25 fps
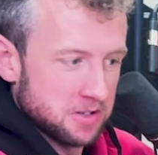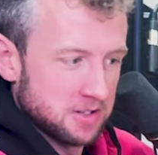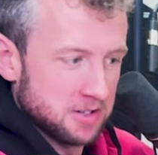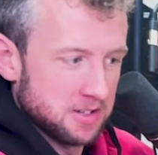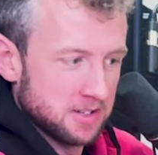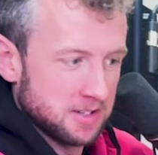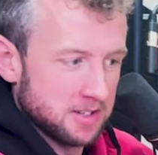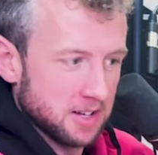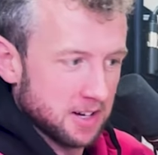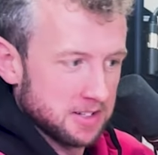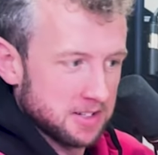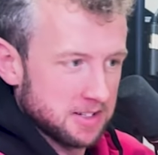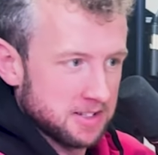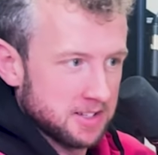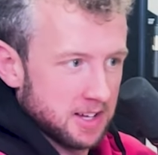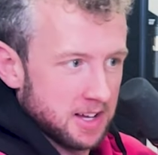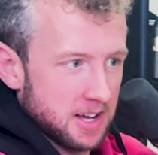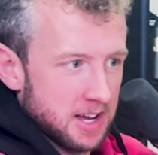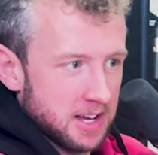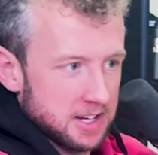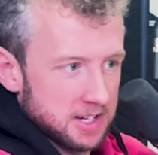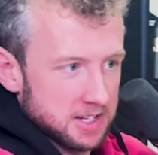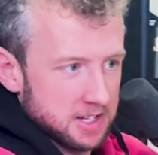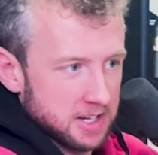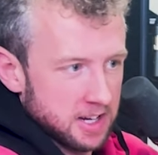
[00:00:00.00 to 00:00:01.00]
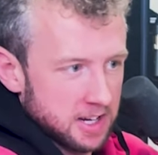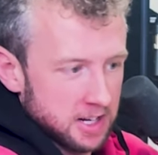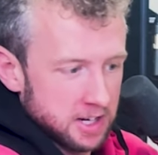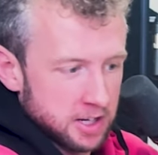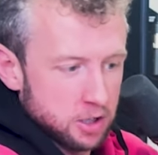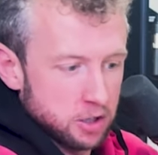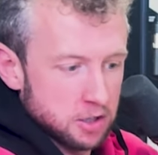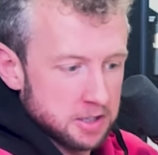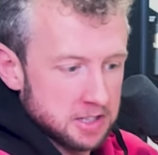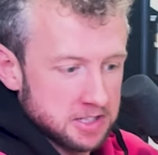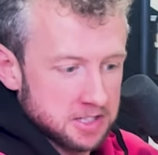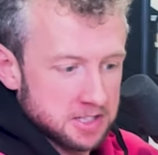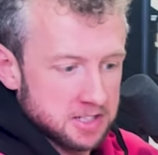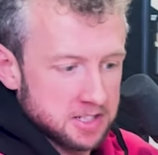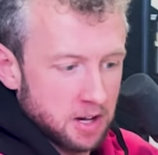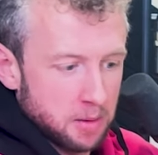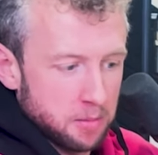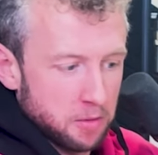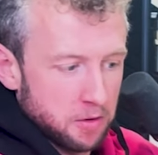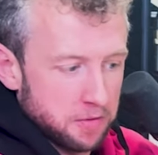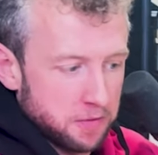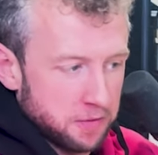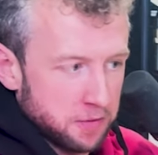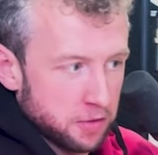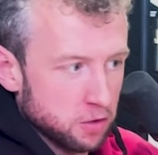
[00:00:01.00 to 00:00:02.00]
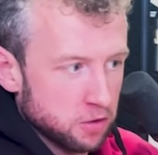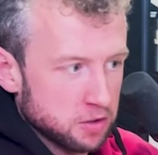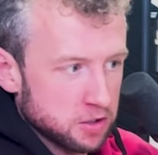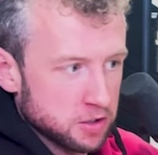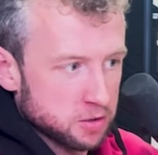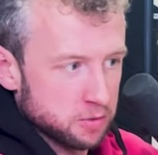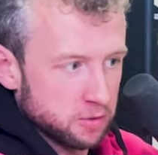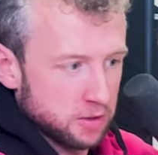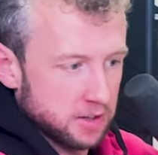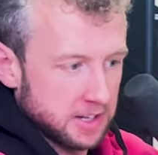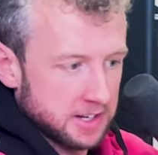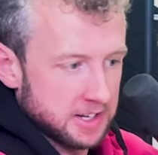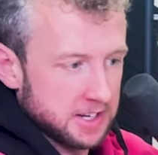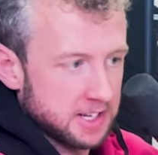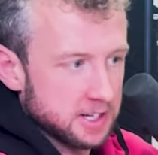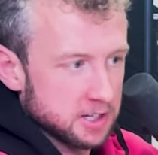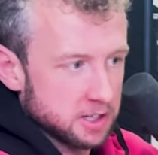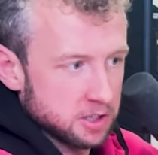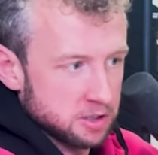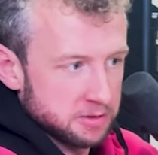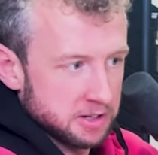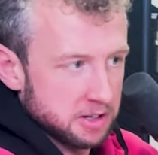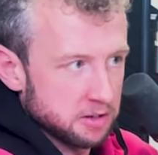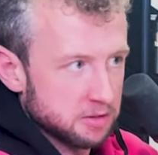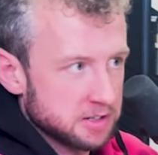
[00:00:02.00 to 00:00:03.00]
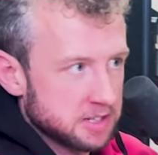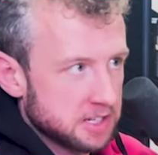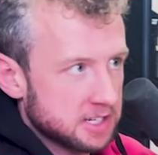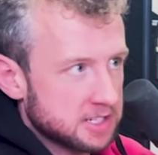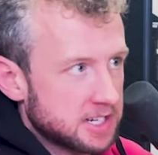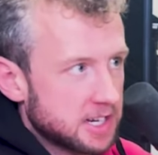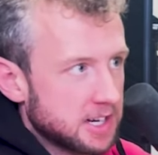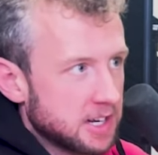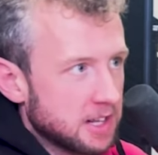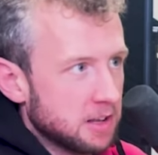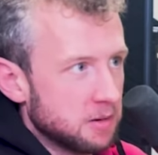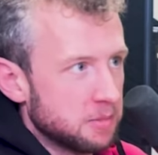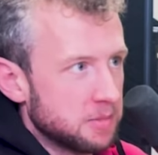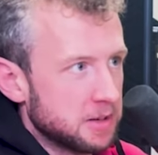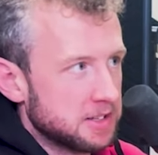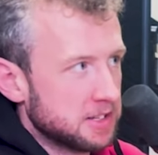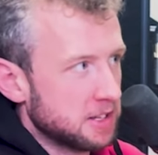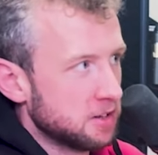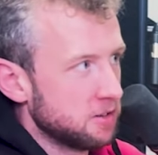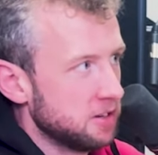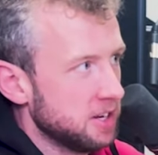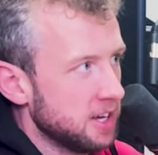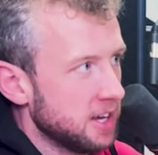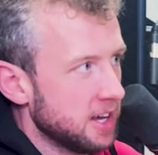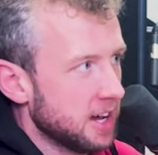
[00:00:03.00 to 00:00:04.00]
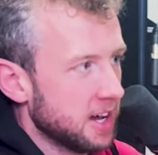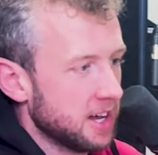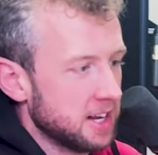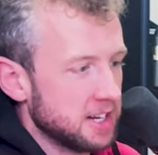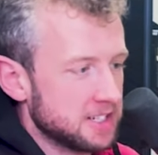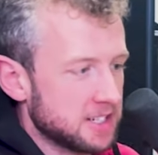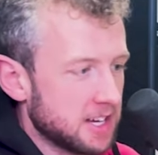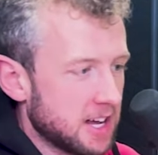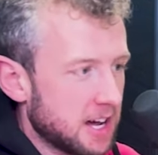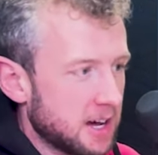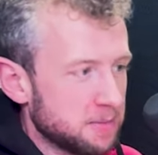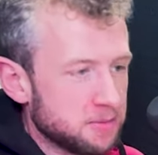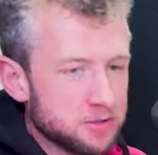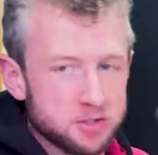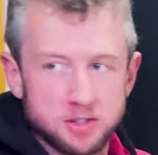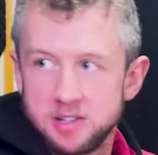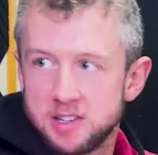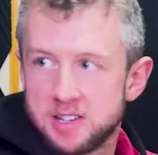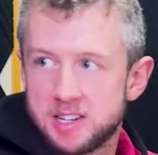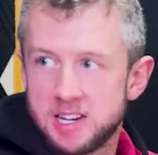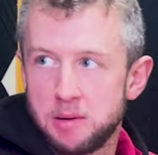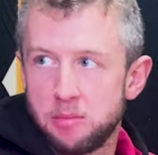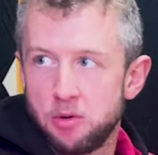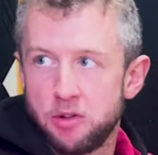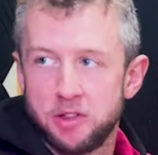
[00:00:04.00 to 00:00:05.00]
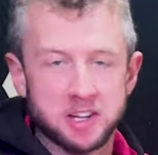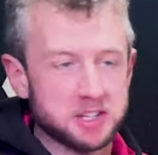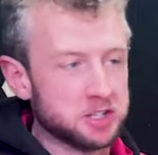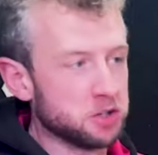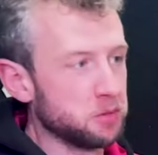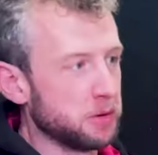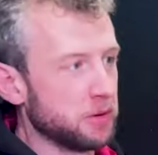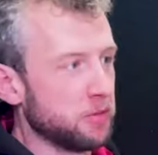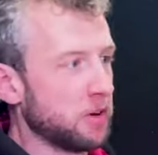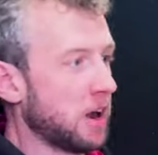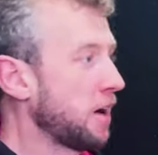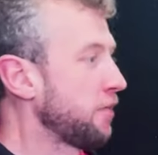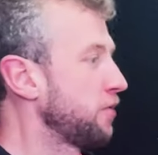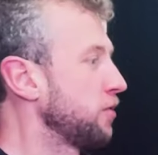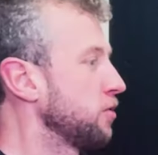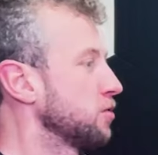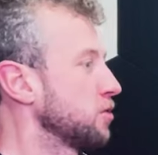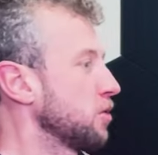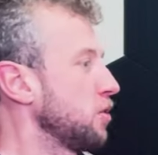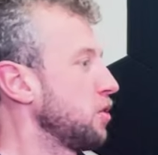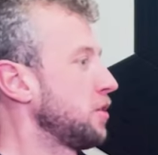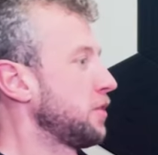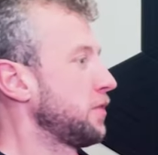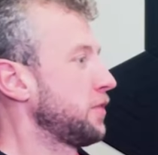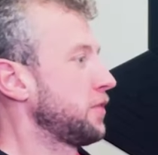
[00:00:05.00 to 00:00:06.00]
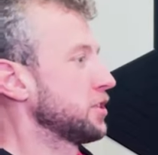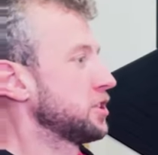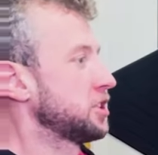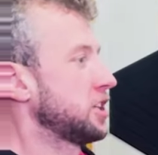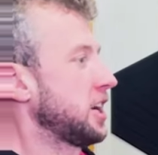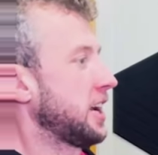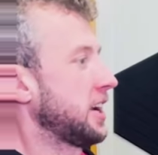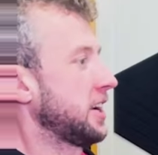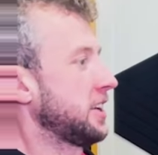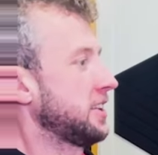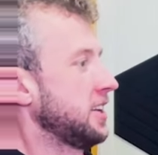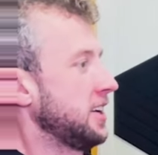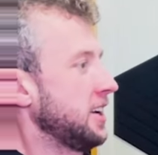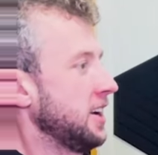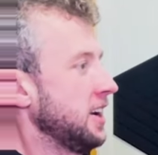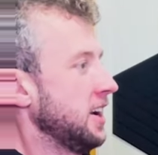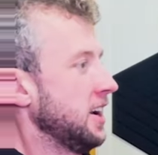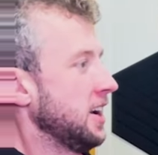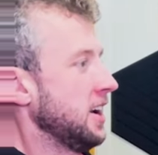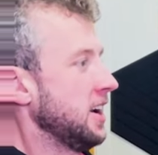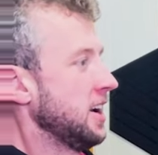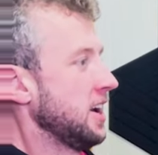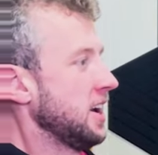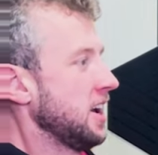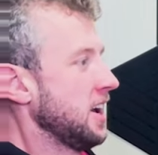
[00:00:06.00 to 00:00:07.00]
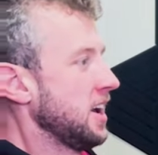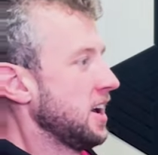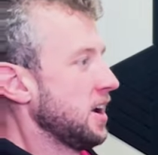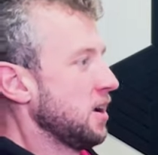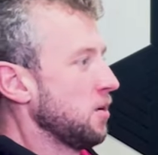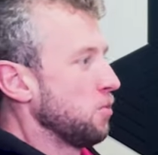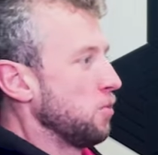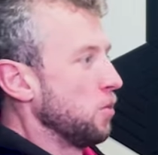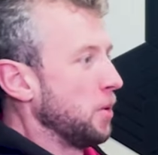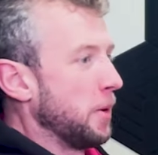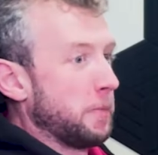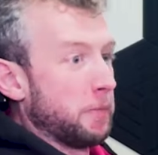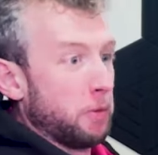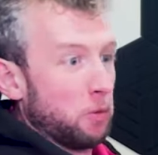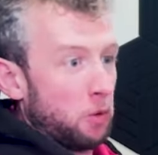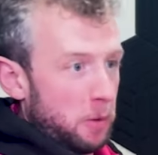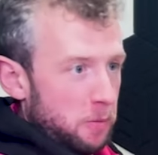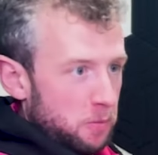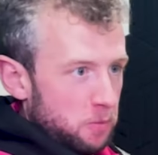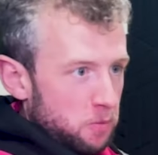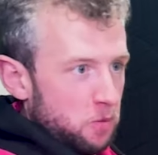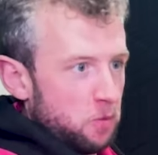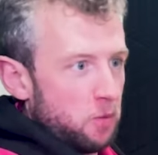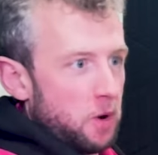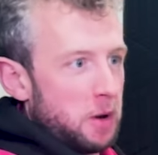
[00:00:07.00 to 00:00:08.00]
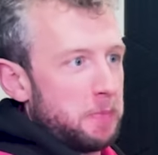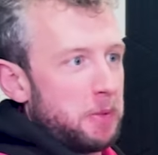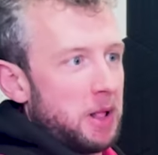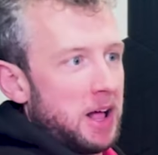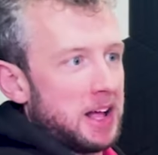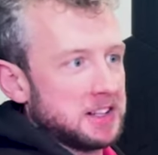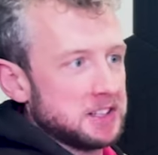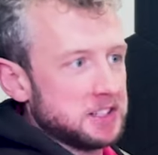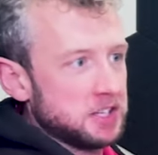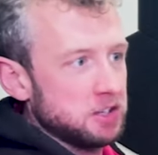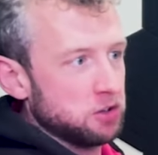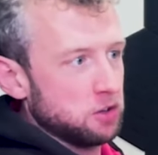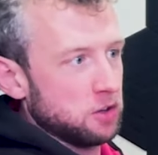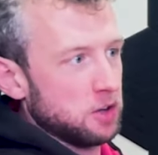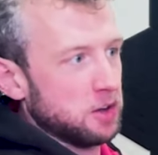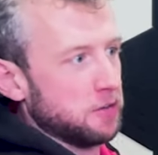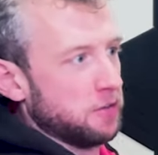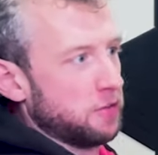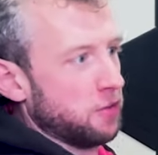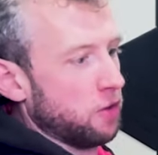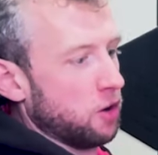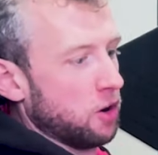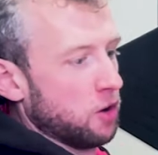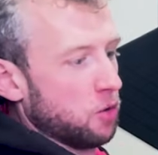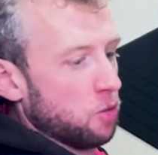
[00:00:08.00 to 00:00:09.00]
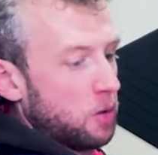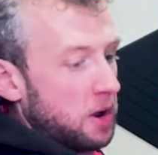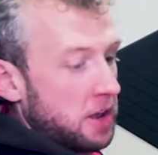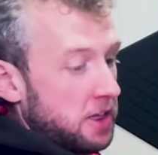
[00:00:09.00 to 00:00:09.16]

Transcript: done to, and it includes some of Fiona's wool in here as well, because I sent a little bit down, and it's absolutely incredible. And this will be raffled off for charity. Yeah, whatever we, charity. We, we plan to do it for with